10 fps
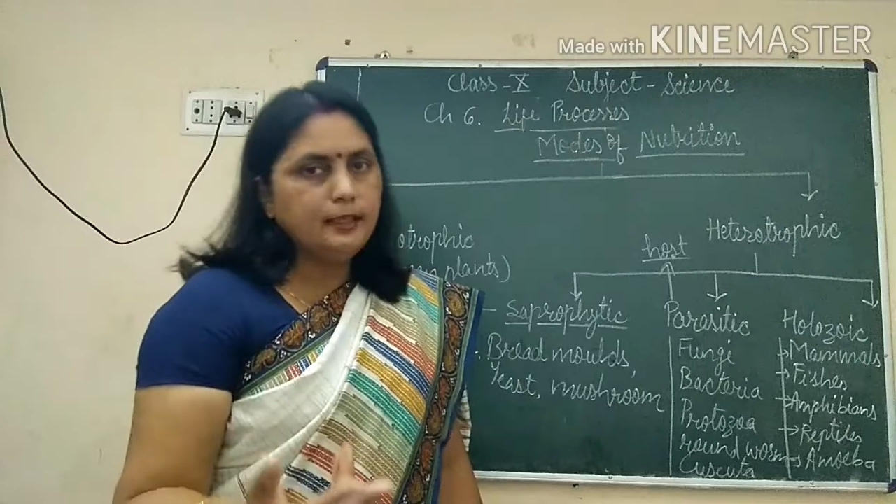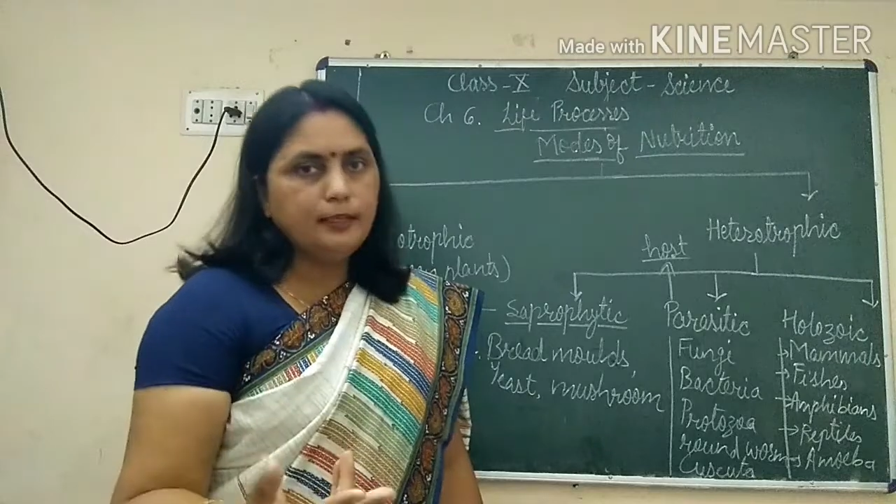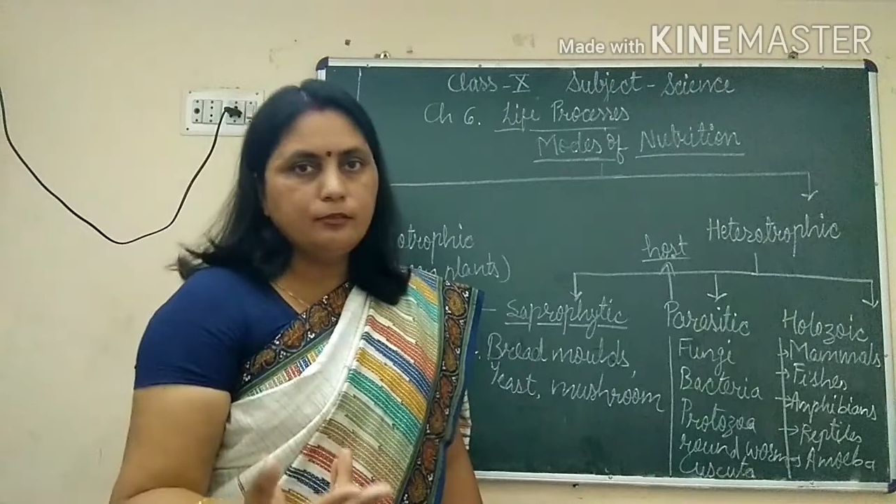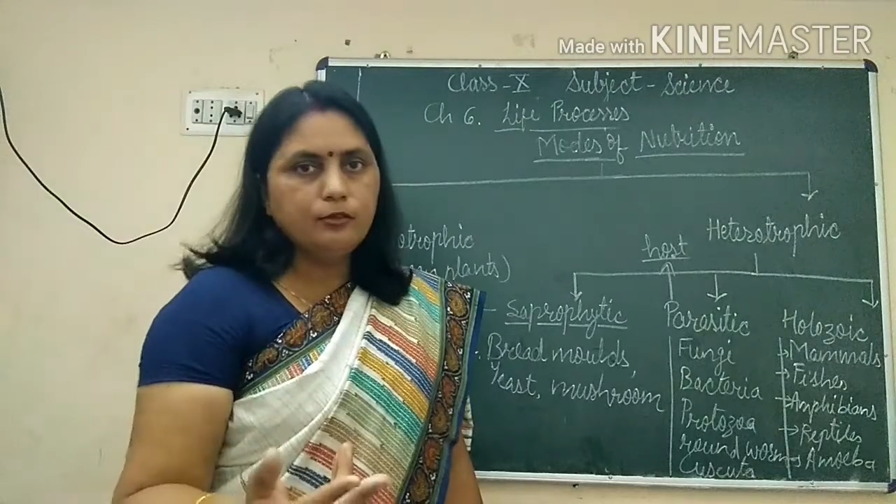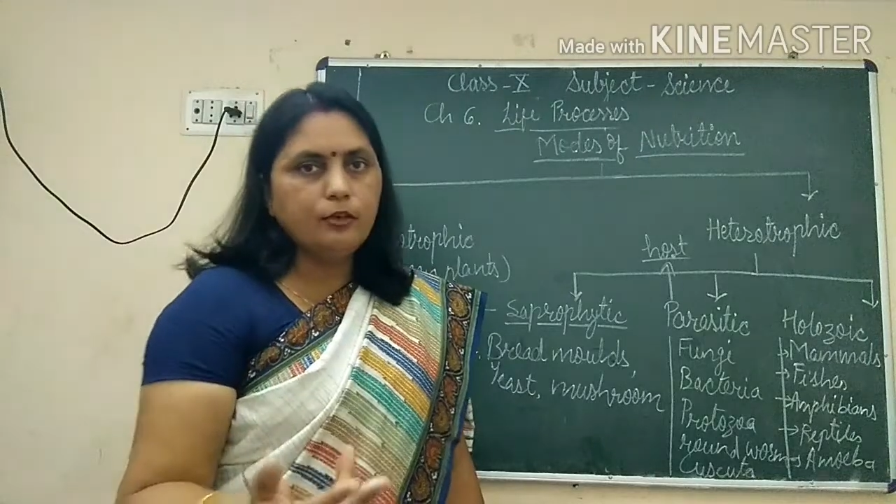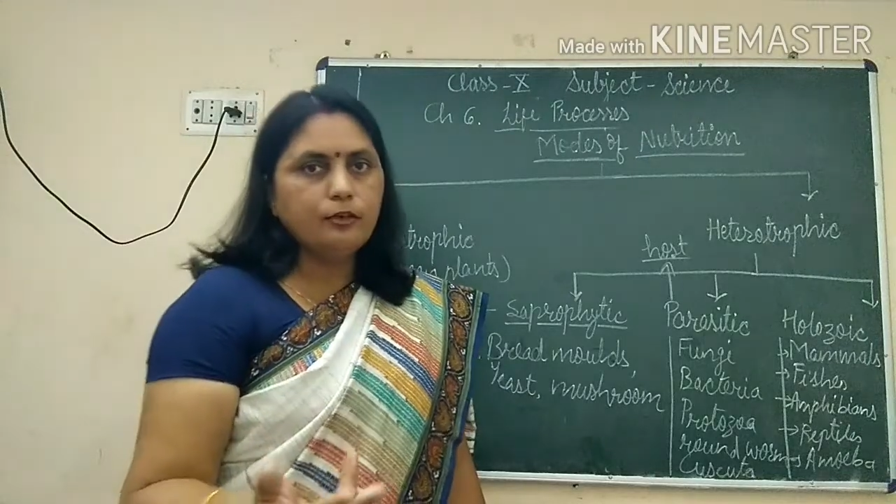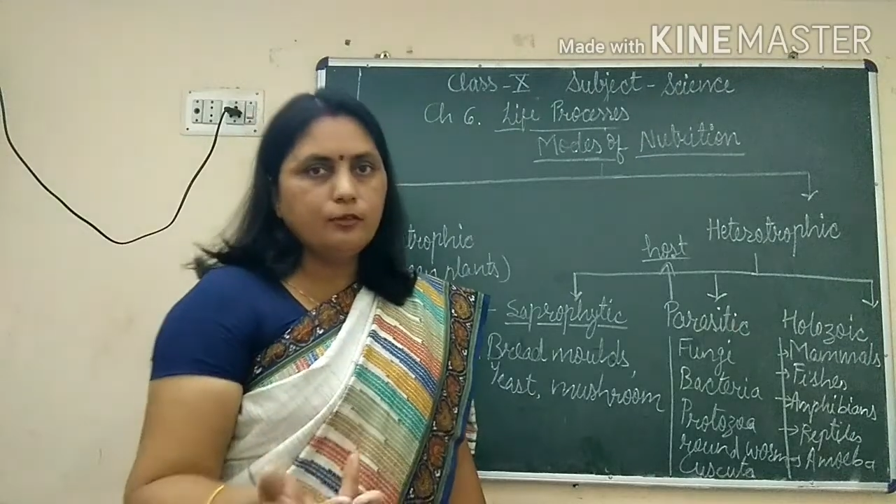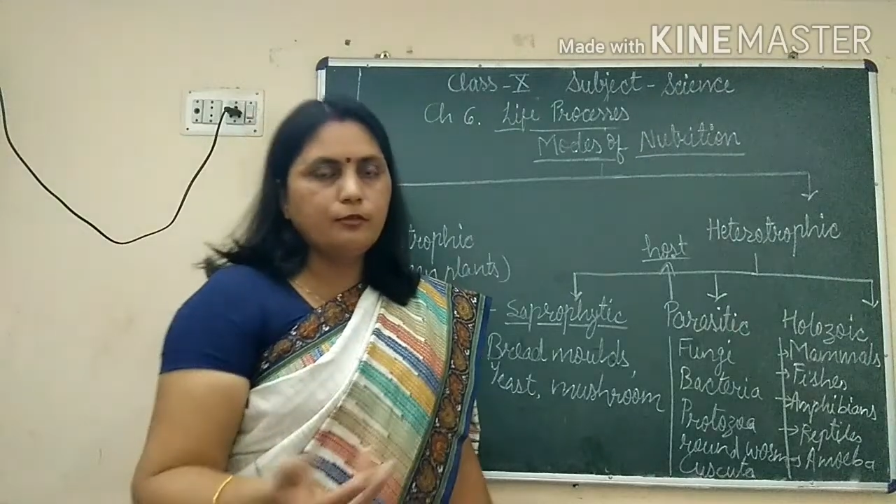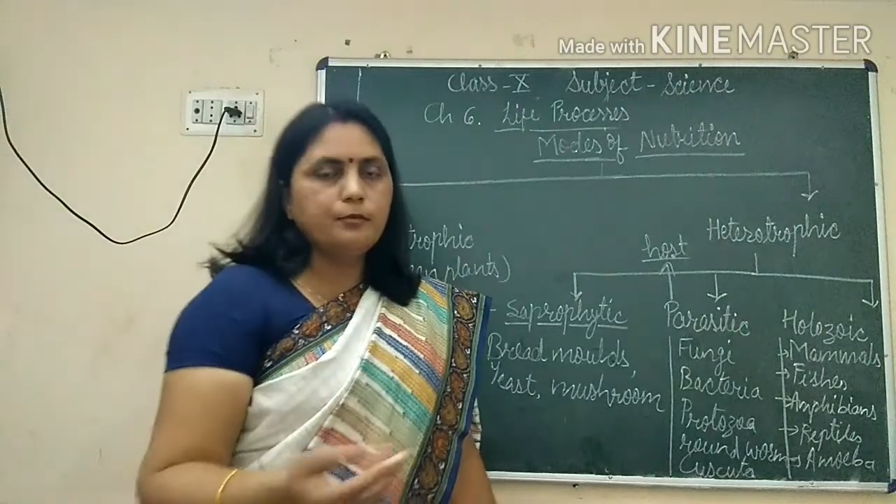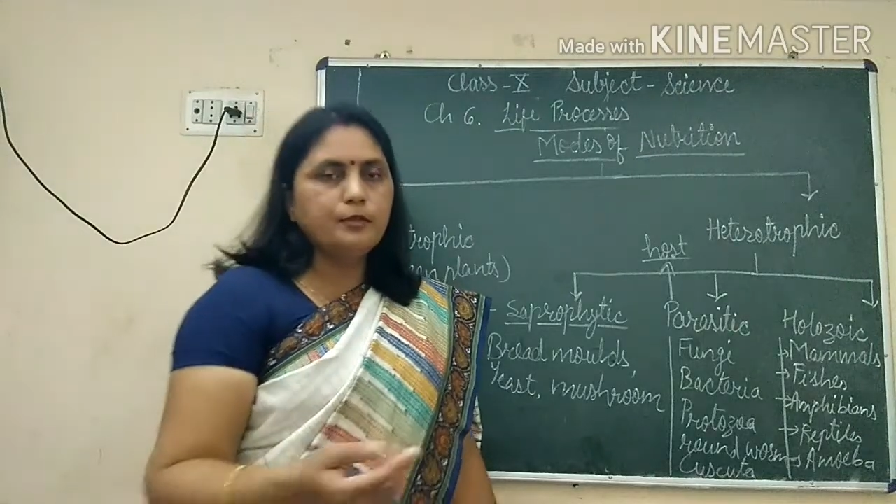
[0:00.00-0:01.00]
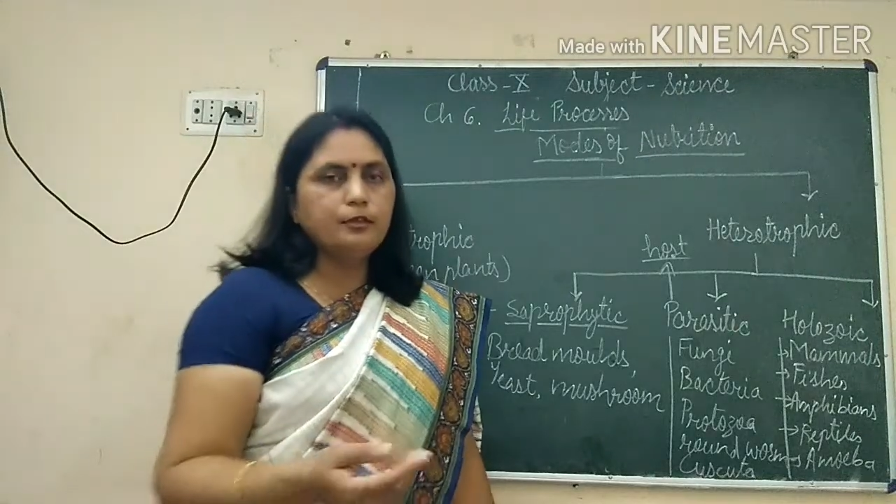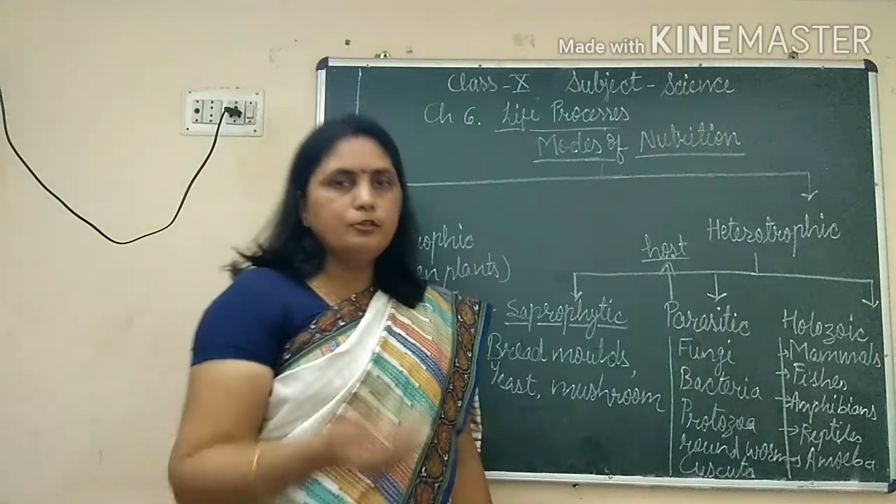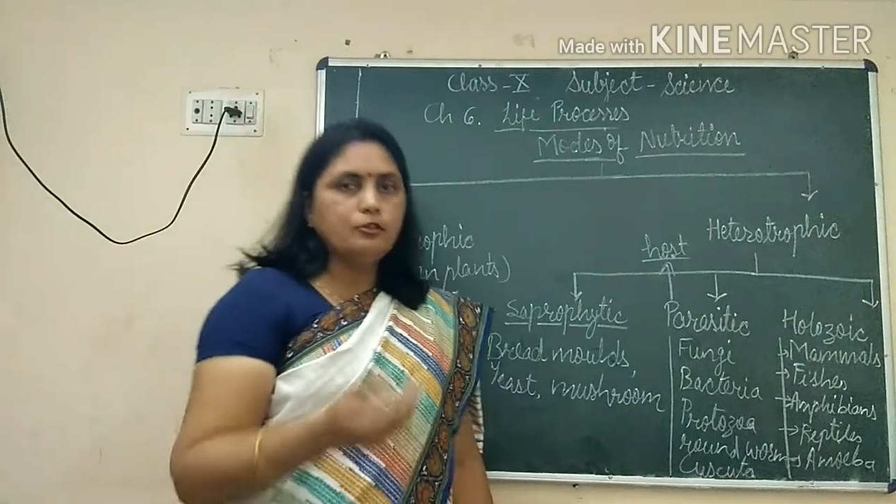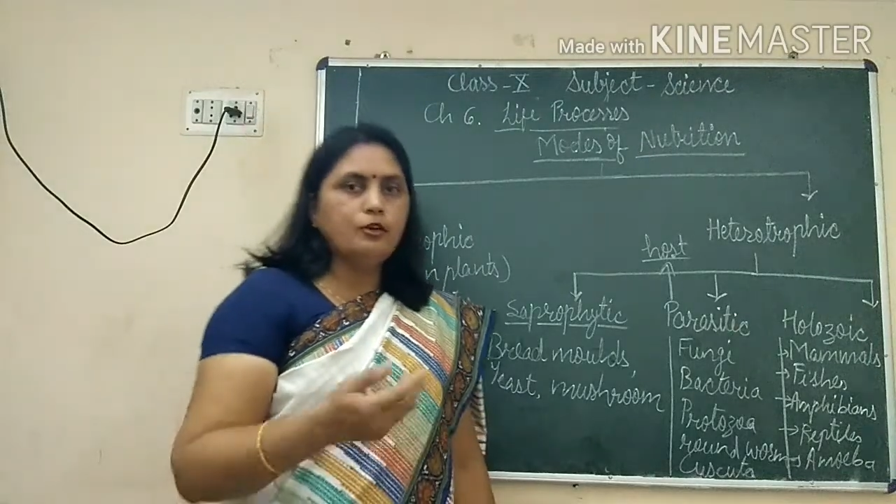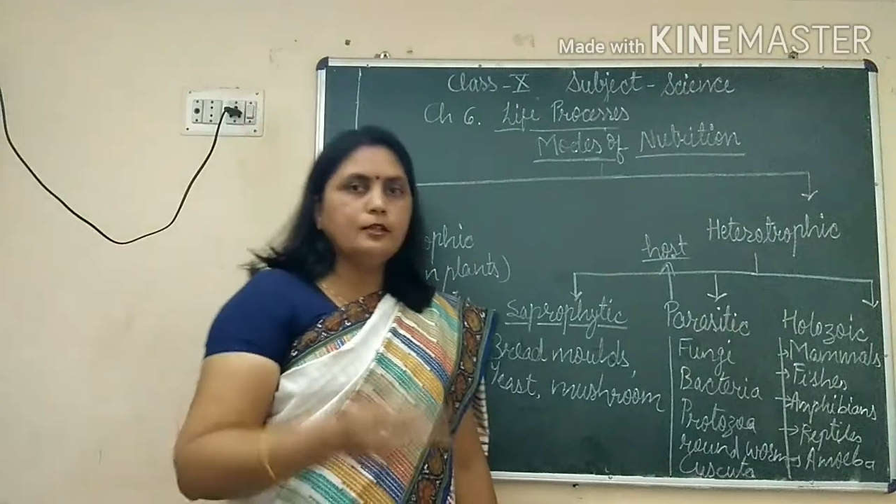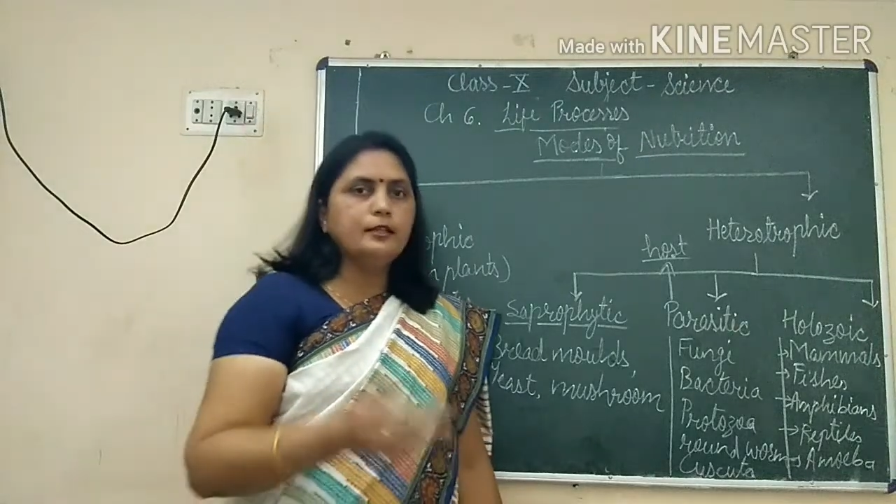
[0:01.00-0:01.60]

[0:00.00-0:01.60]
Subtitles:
they do not grow because all